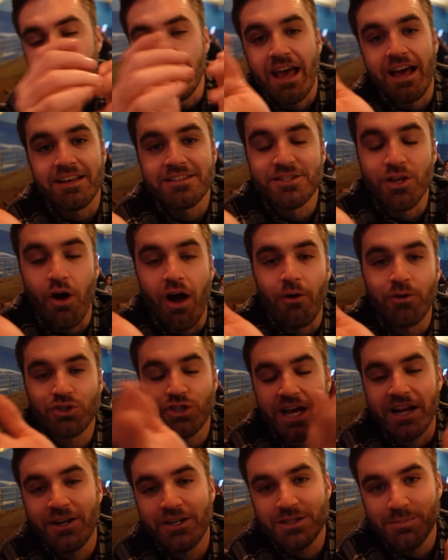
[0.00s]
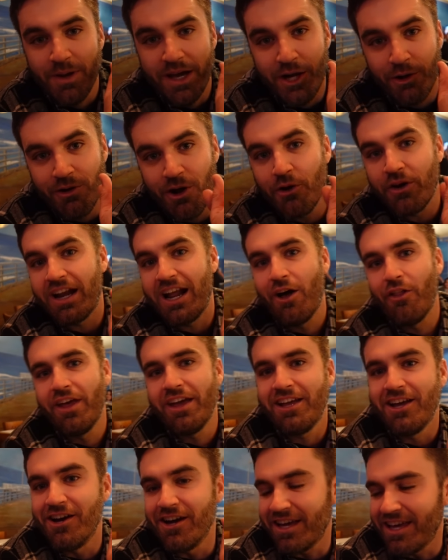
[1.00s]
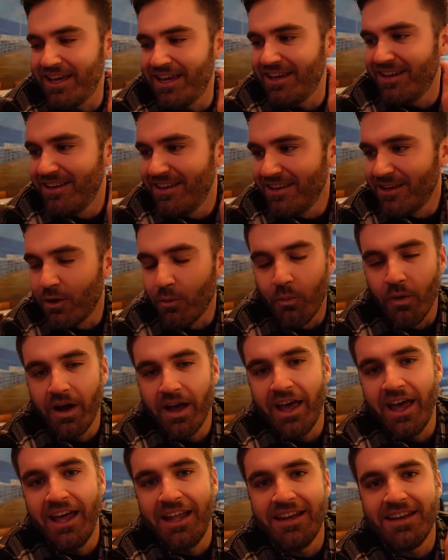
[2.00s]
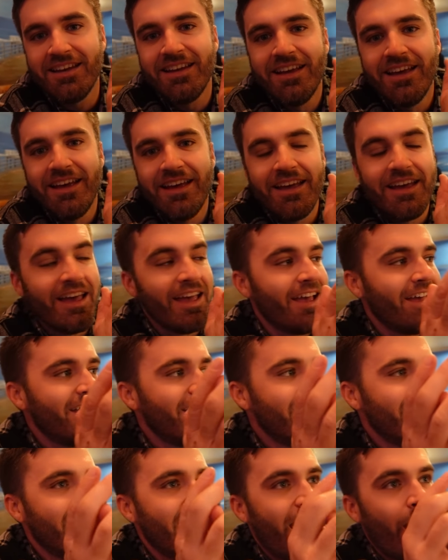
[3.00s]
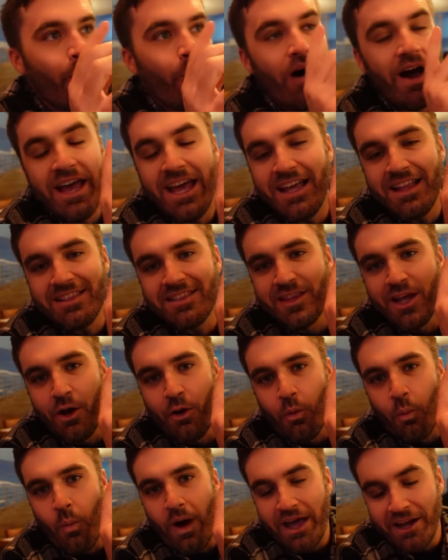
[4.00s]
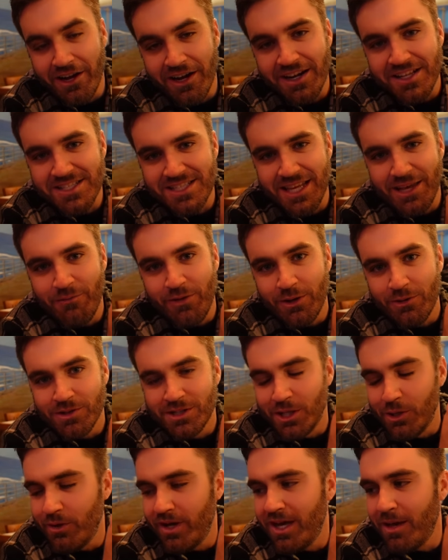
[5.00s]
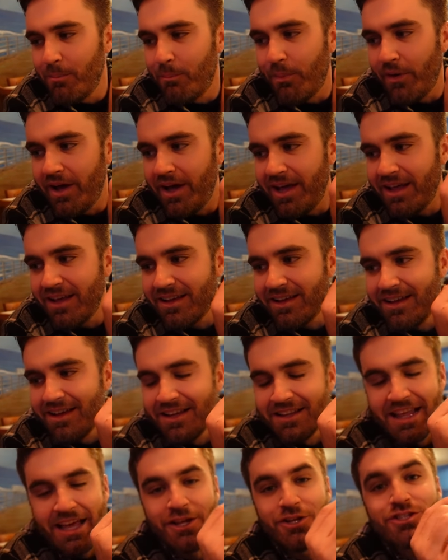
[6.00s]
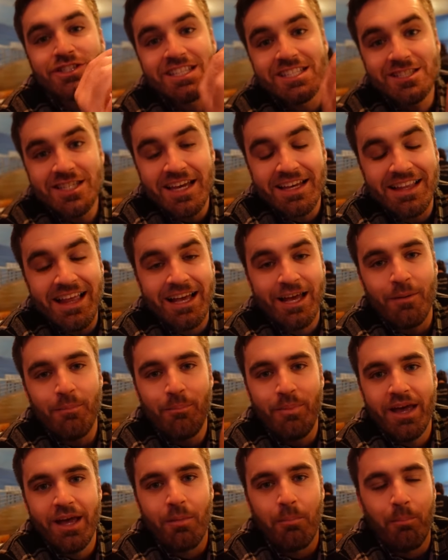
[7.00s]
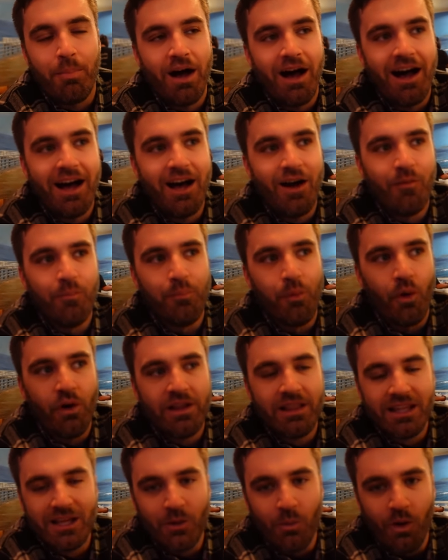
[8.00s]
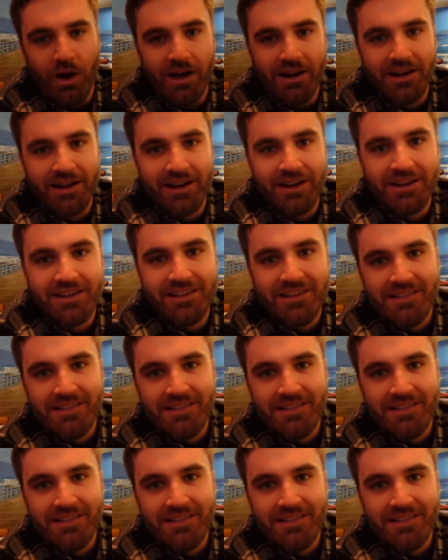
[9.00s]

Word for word: Yeah, so I was trying to explain to Rogan how they cook it, and I want the waiter to see if he'll do it, but they usually take like a big pot of boiling water